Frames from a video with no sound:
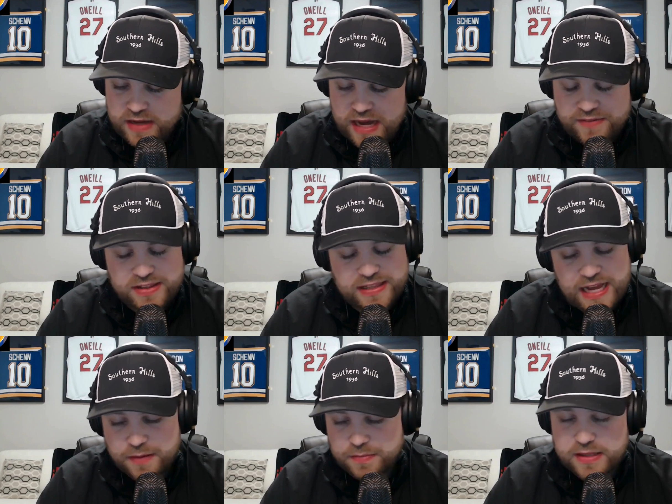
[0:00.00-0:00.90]

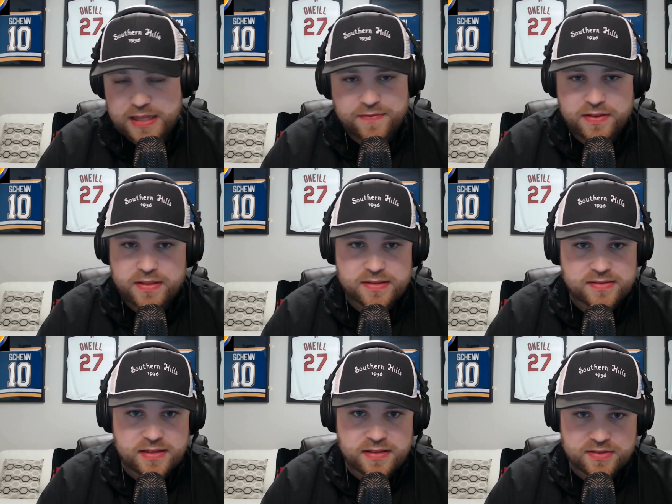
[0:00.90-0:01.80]
In
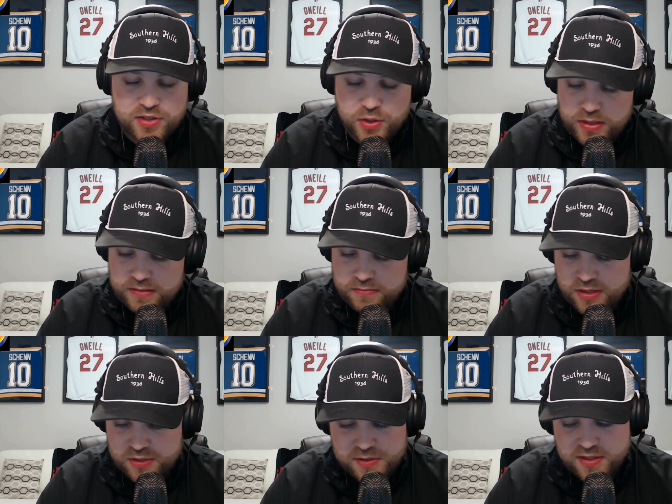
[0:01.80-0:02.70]
this unit,
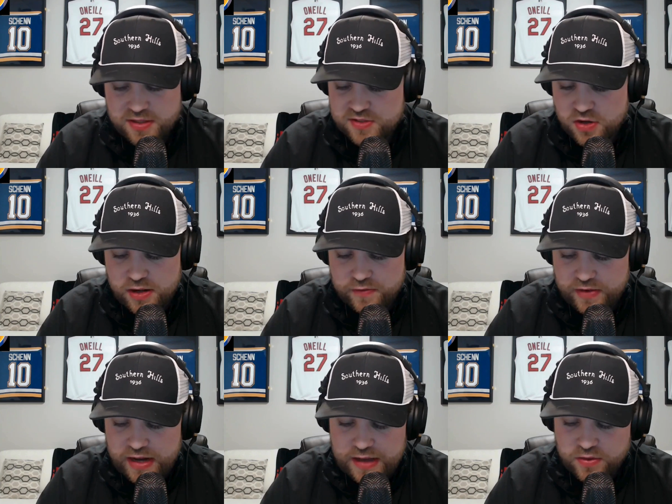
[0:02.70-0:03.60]
especially the starting
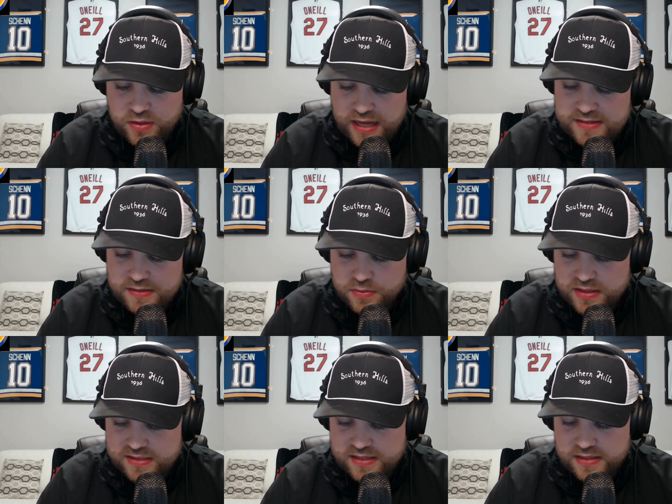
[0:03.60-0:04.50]
5. You'd like to
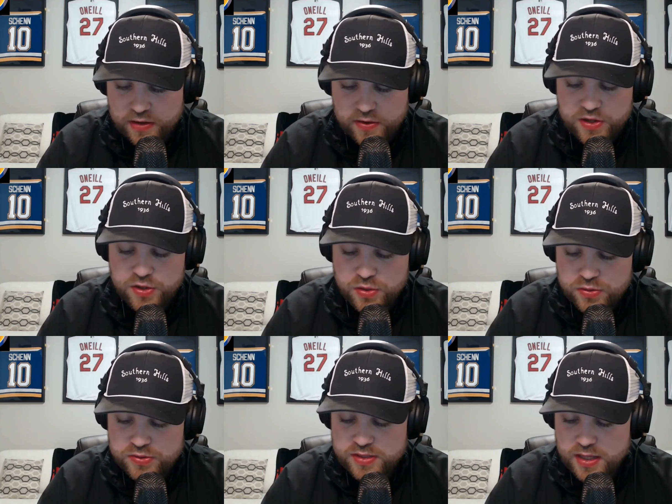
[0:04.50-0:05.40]
really see Larry Hughes